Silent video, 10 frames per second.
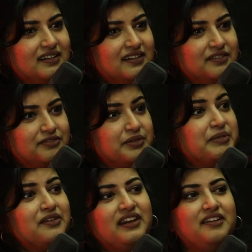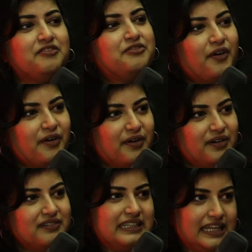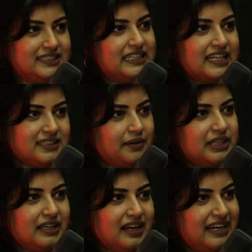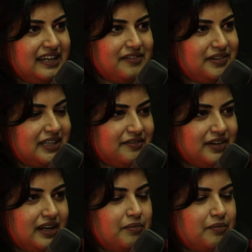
for me to live for. That's that's something that I deal with every day,